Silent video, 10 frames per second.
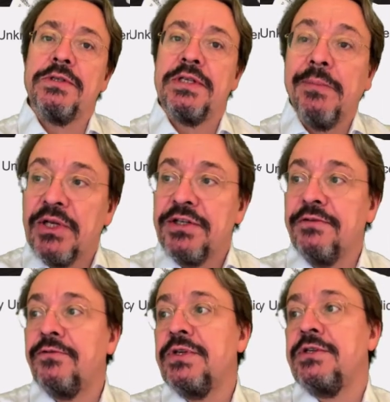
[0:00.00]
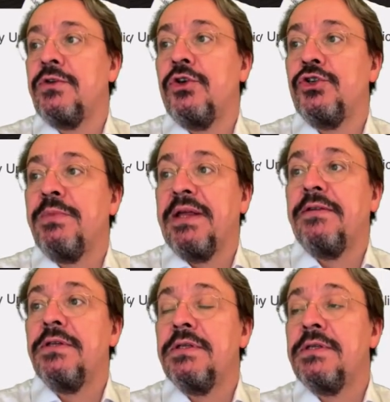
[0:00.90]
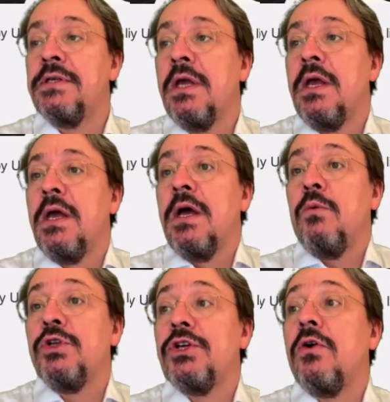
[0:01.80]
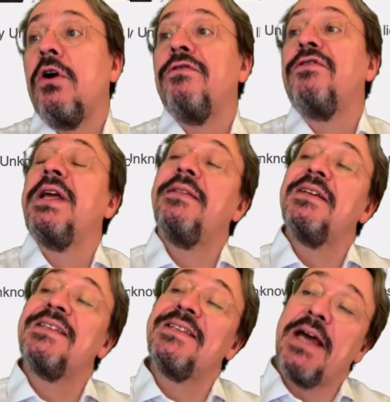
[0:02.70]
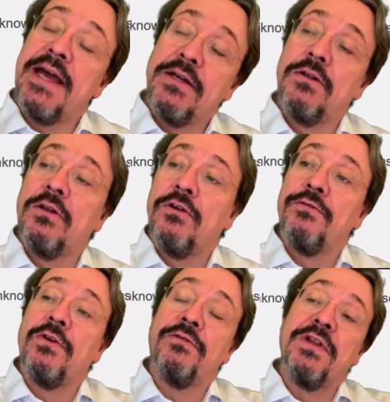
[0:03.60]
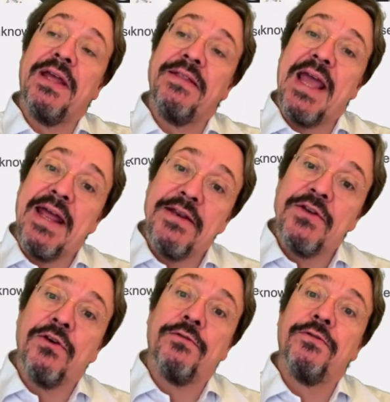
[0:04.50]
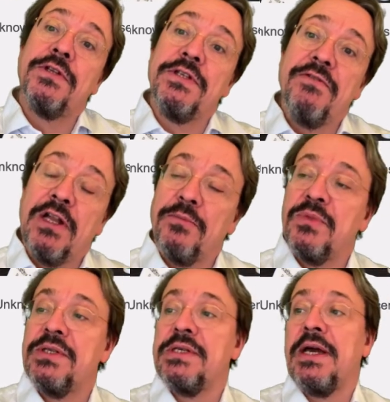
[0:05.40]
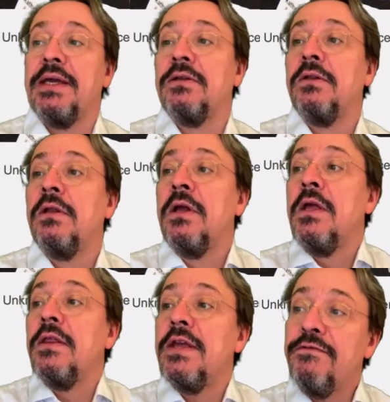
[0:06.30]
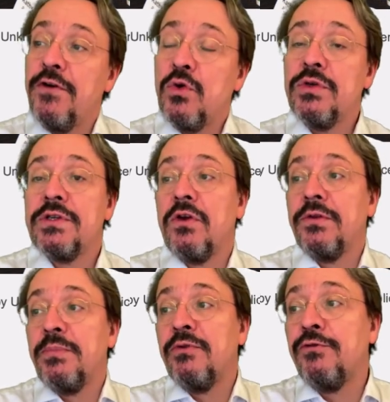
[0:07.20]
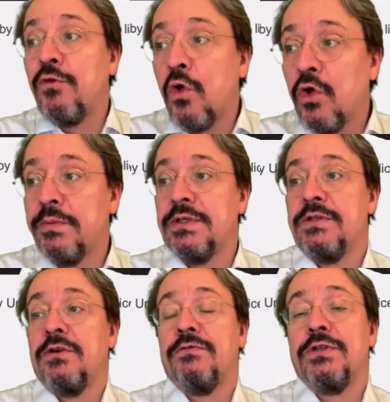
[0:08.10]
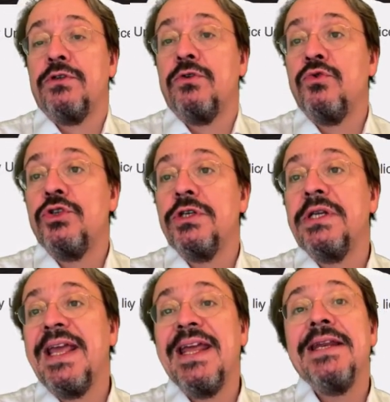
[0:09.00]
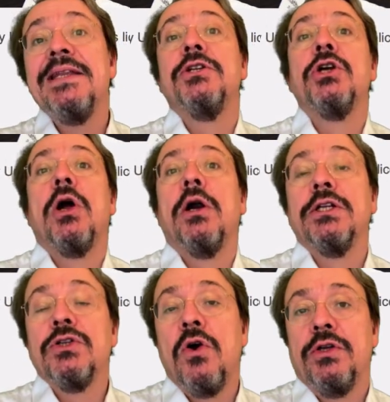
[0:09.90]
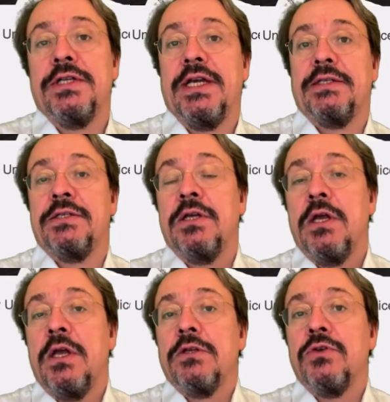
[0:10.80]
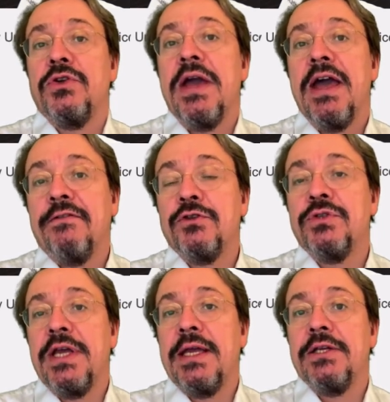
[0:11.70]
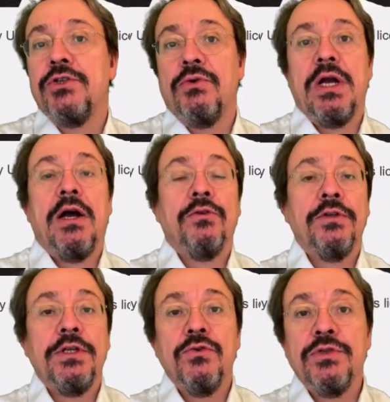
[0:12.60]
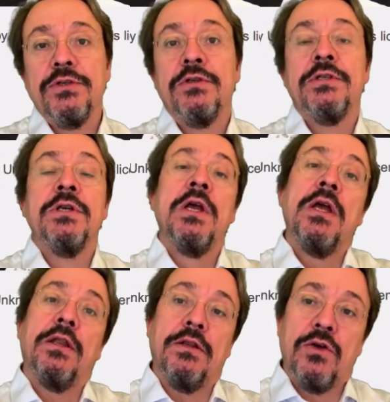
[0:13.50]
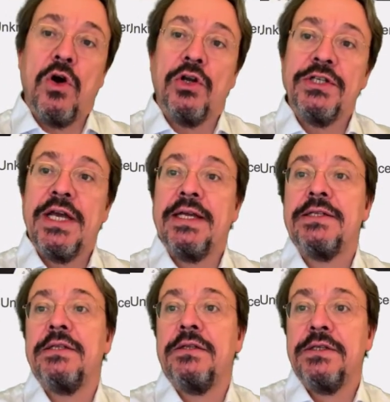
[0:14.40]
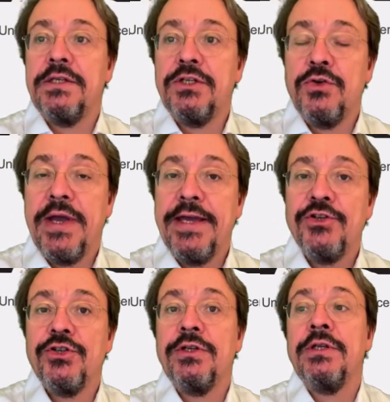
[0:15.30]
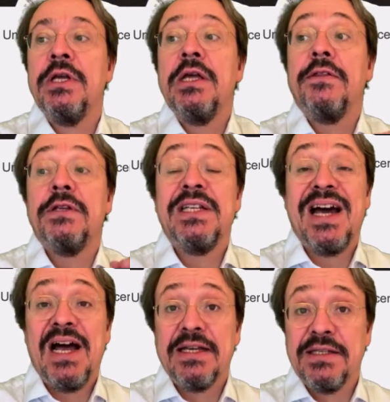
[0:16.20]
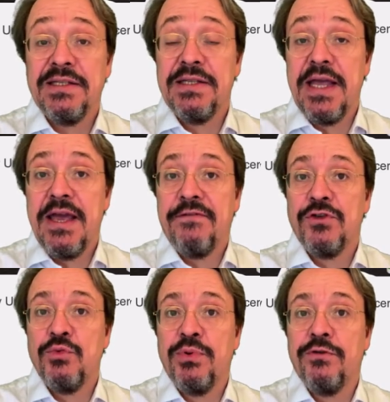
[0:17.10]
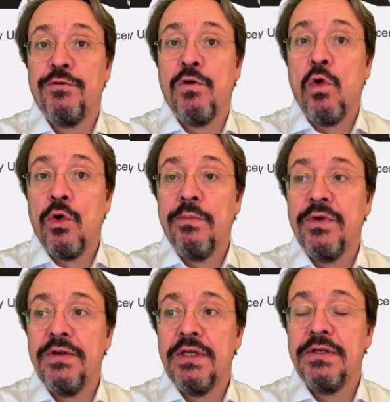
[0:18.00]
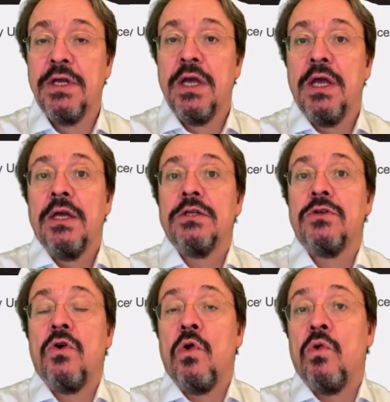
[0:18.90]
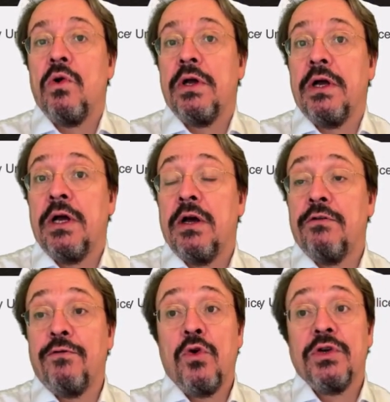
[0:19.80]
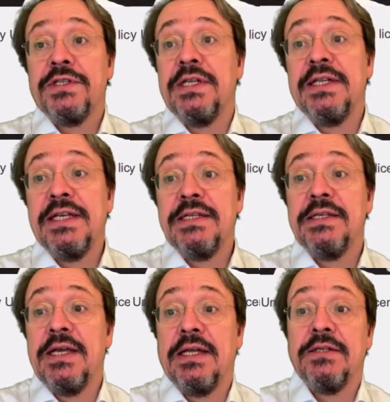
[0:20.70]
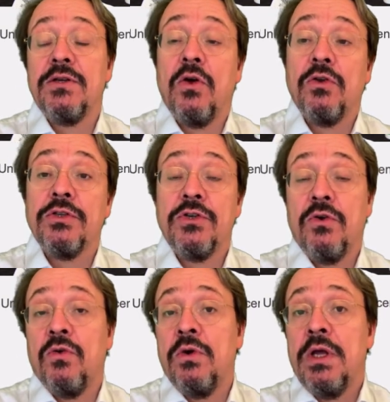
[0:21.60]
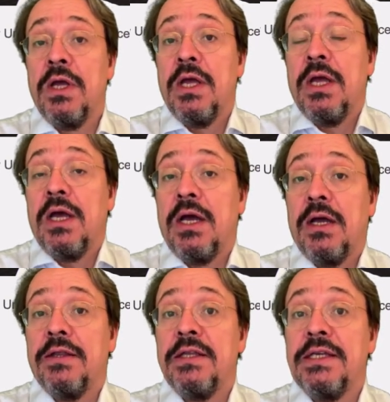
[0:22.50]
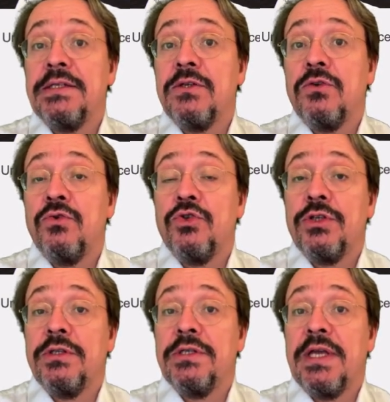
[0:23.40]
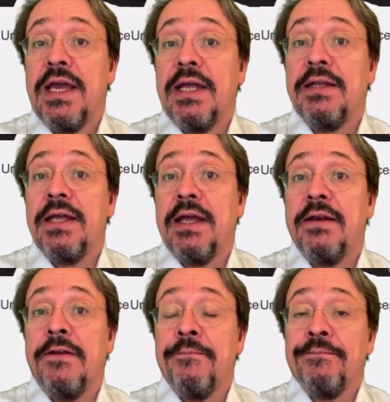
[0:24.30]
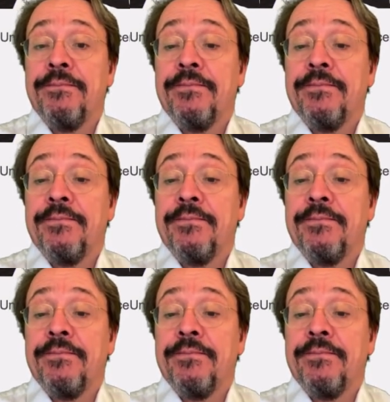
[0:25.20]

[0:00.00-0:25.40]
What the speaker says: summative research methods, which are often at the cycle of the end of the development cycle, they focus on the performance of a solution in a target context. So you have to take into account the users, the context, the situation, the tasks they have to perform with it. So of course, in this sense also, these solutions can then